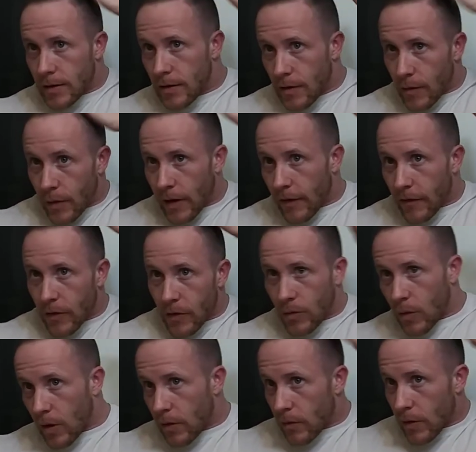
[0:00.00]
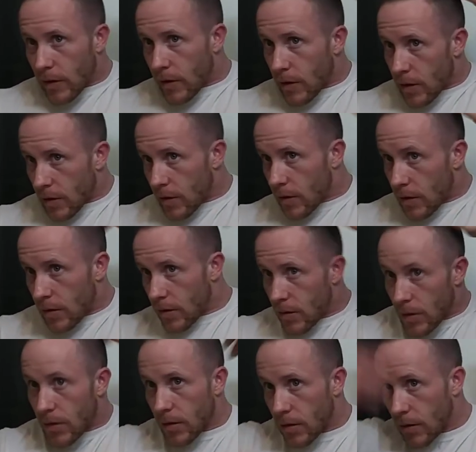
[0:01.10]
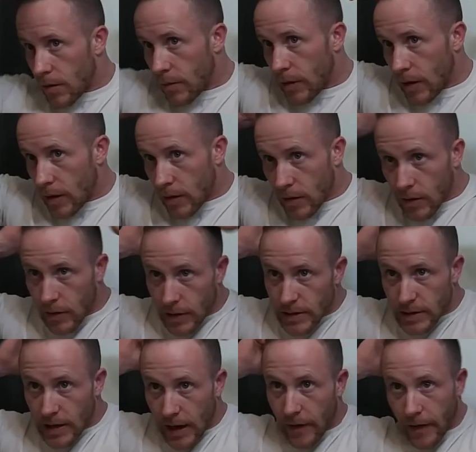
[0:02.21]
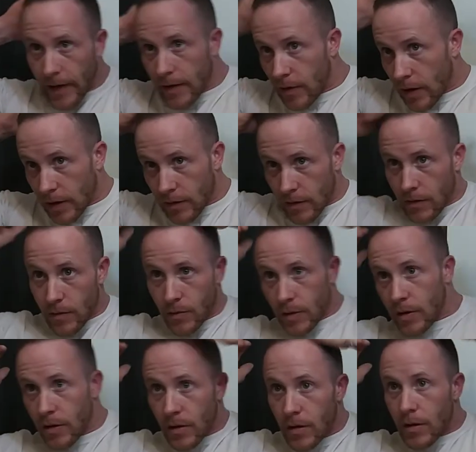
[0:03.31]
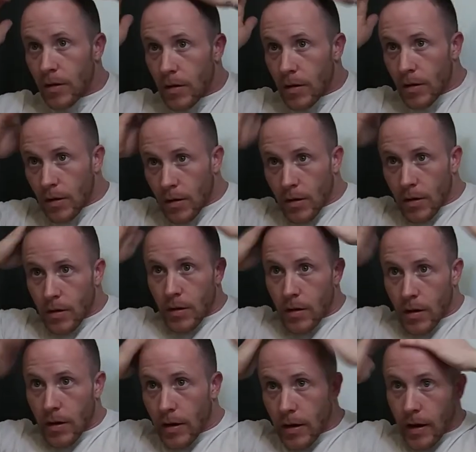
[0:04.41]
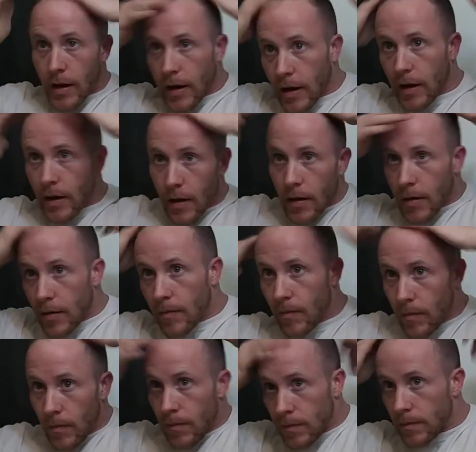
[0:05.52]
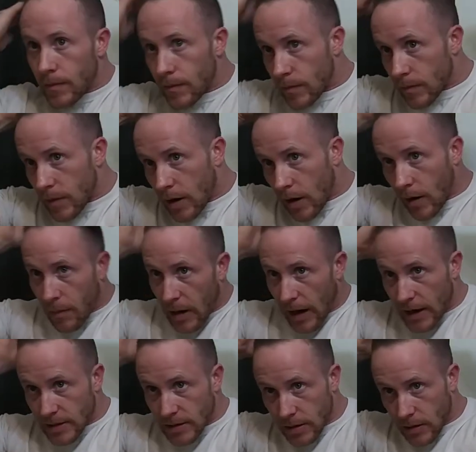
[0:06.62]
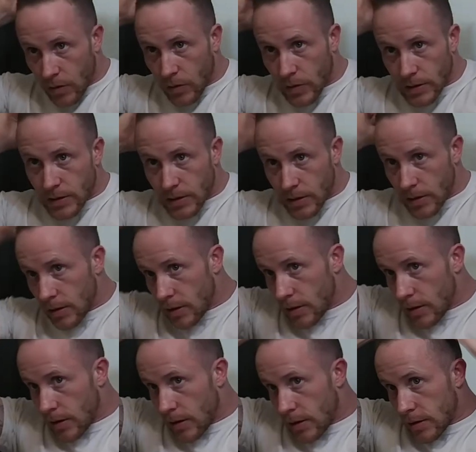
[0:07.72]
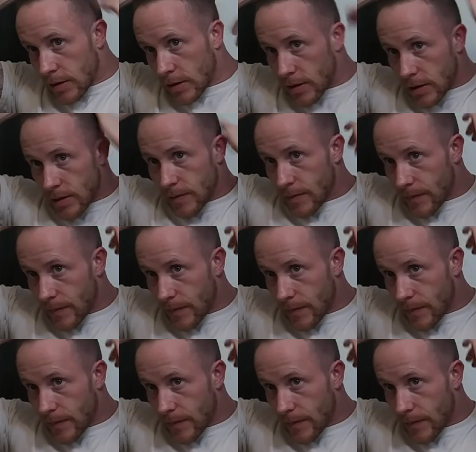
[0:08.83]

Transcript: do whatever you want with it. I mean, this is how I like to do with it, and then you know I'm constantly always just